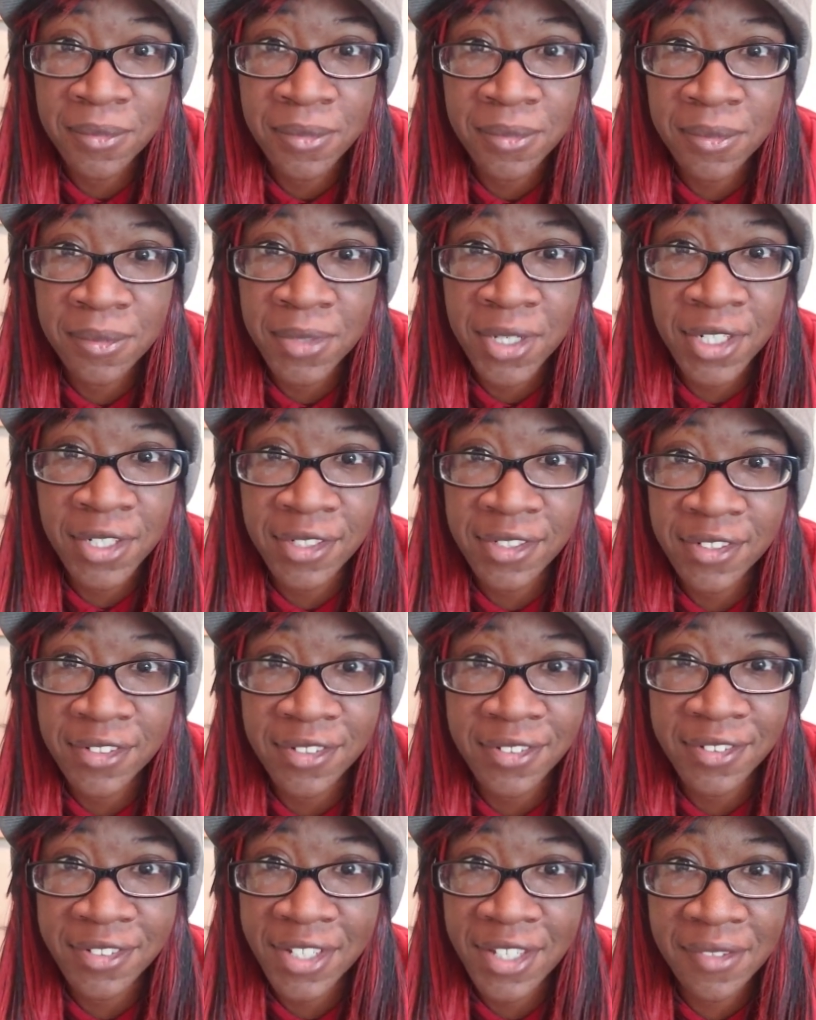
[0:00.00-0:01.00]
one
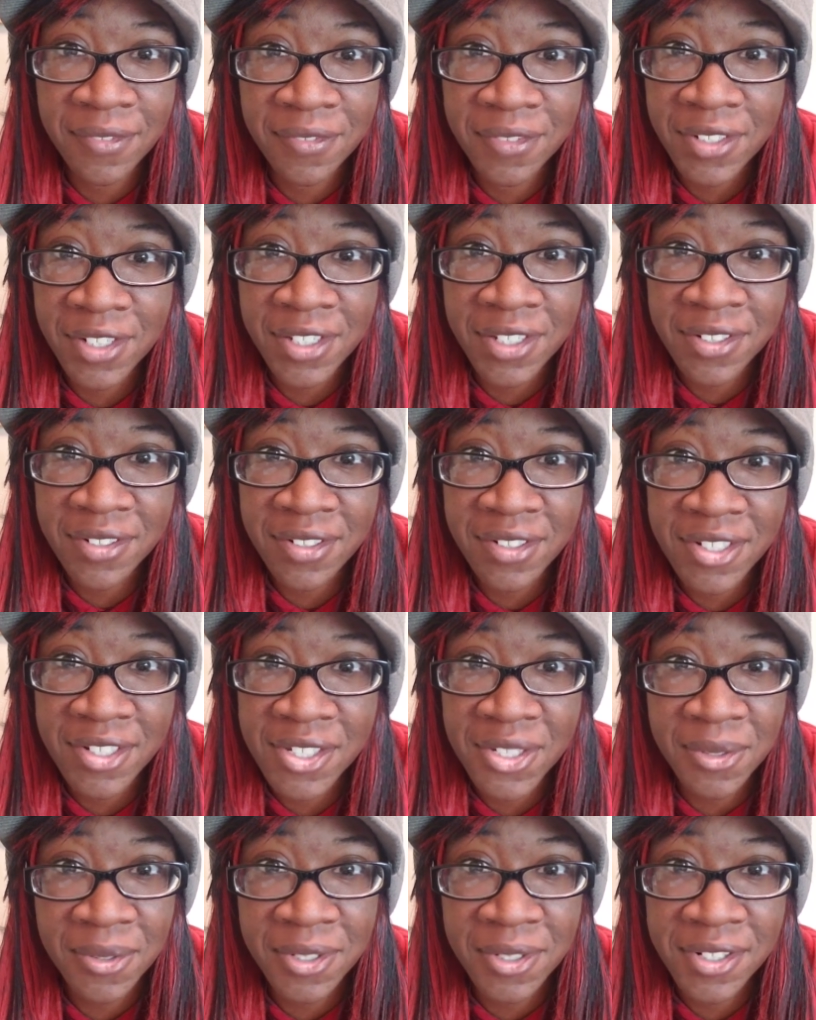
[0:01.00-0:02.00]
infinite
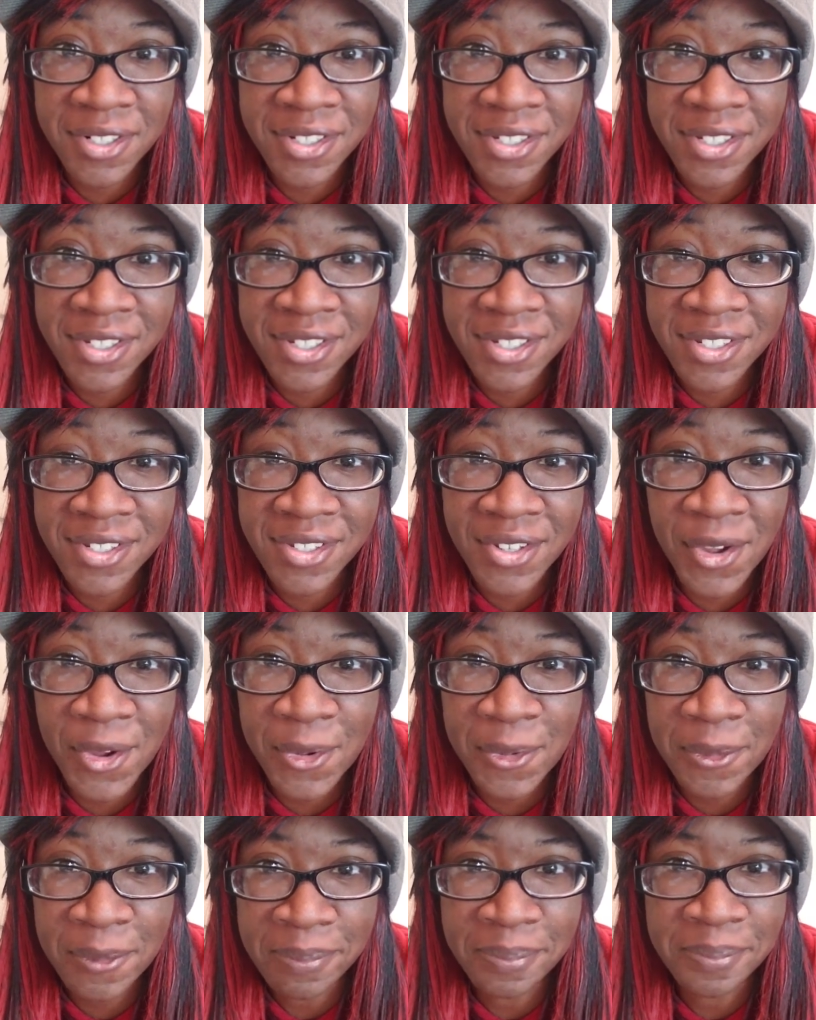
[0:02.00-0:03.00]
source. So